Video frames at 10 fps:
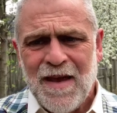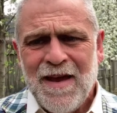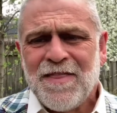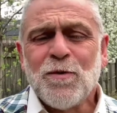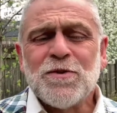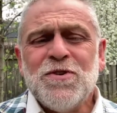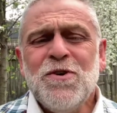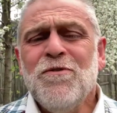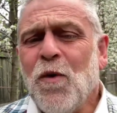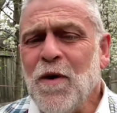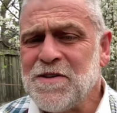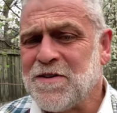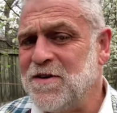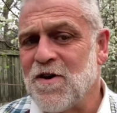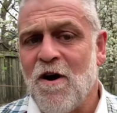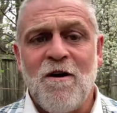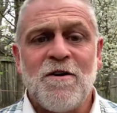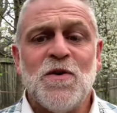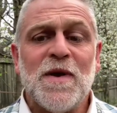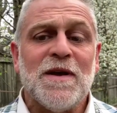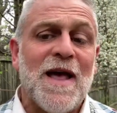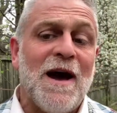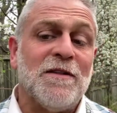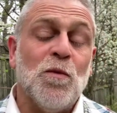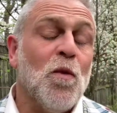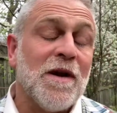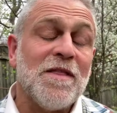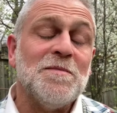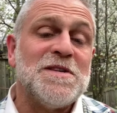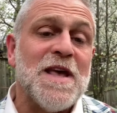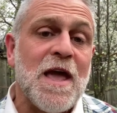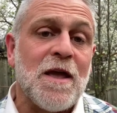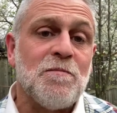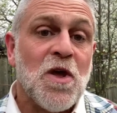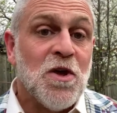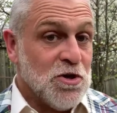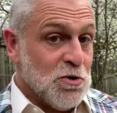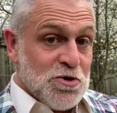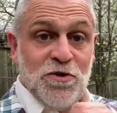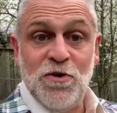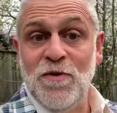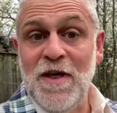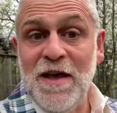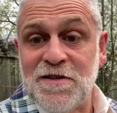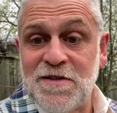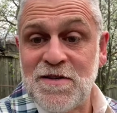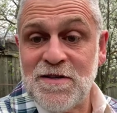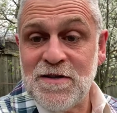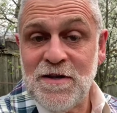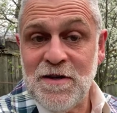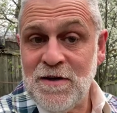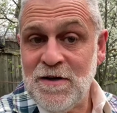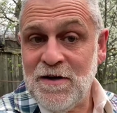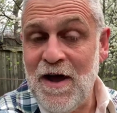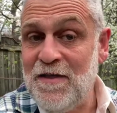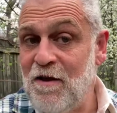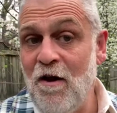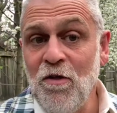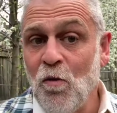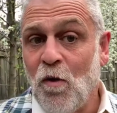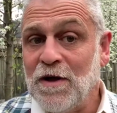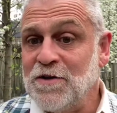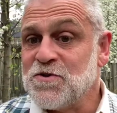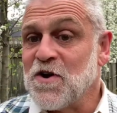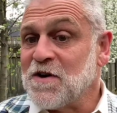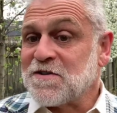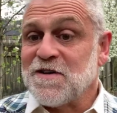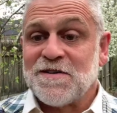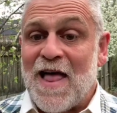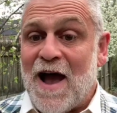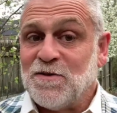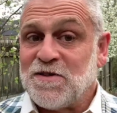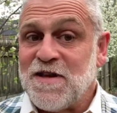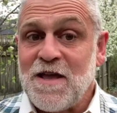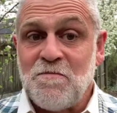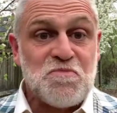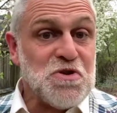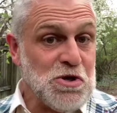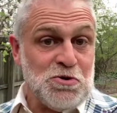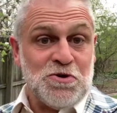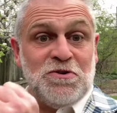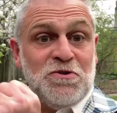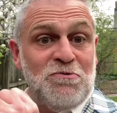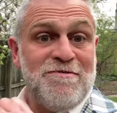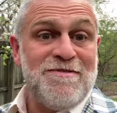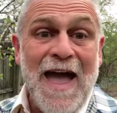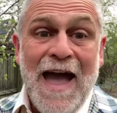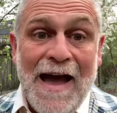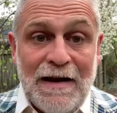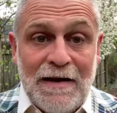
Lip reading: There were two voices arguing loudly, one of them saying, "You should do this," and the other one just as loud saying, "You should do that."